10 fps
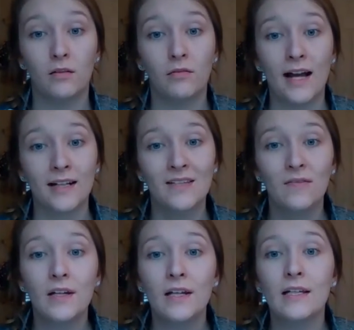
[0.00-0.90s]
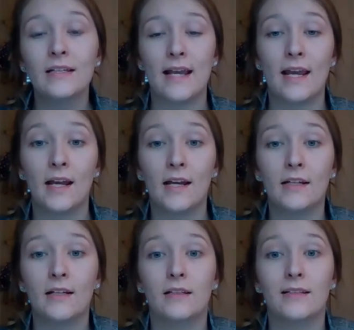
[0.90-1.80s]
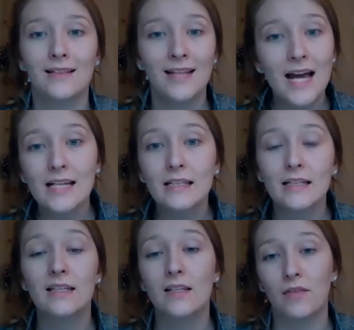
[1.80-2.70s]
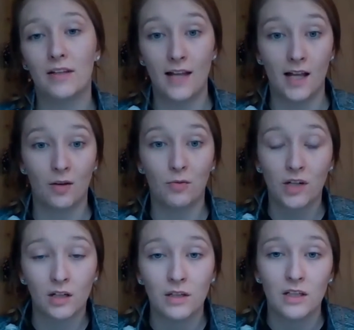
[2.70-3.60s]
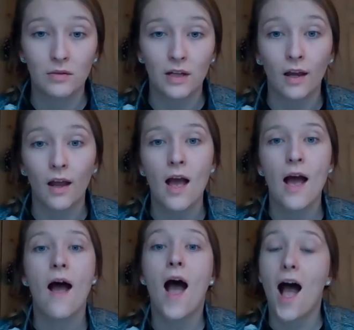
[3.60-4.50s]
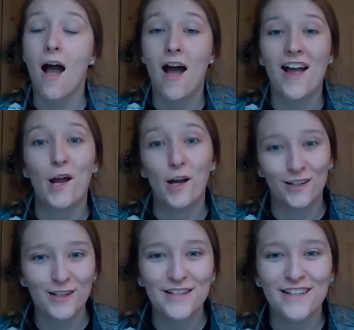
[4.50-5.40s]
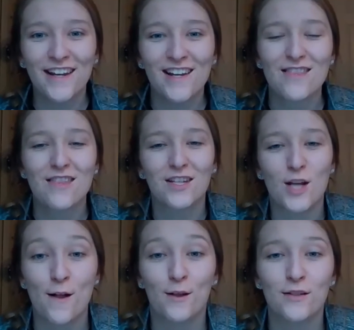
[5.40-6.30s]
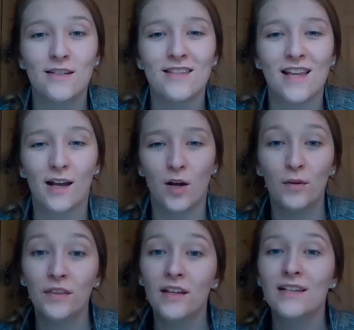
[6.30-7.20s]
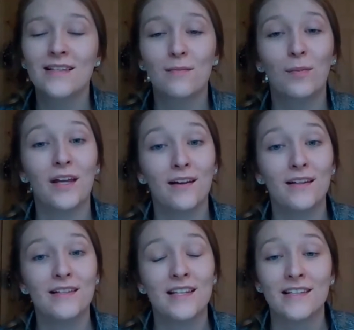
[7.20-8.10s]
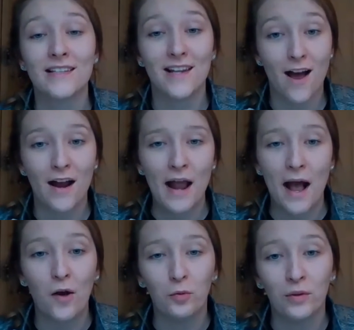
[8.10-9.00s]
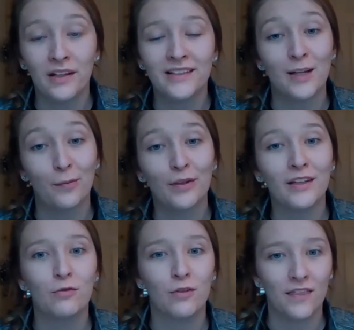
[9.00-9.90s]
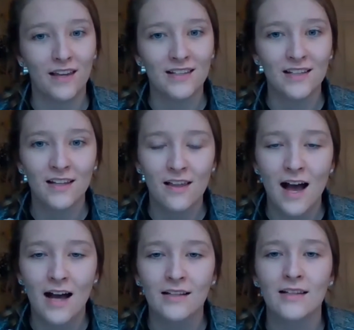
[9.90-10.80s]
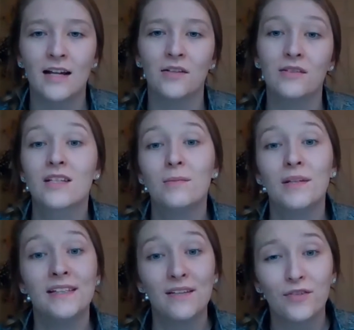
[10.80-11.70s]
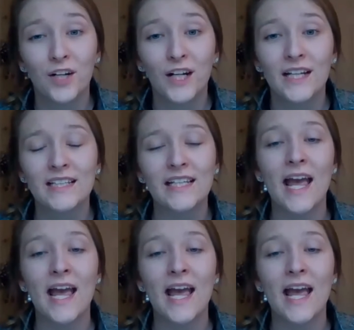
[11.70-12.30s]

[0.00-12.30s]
of activities and tests and stuff like that we're going to be doing. I understand the challenges that come with this, because this is not how we typically run things in class. I know it's going to be different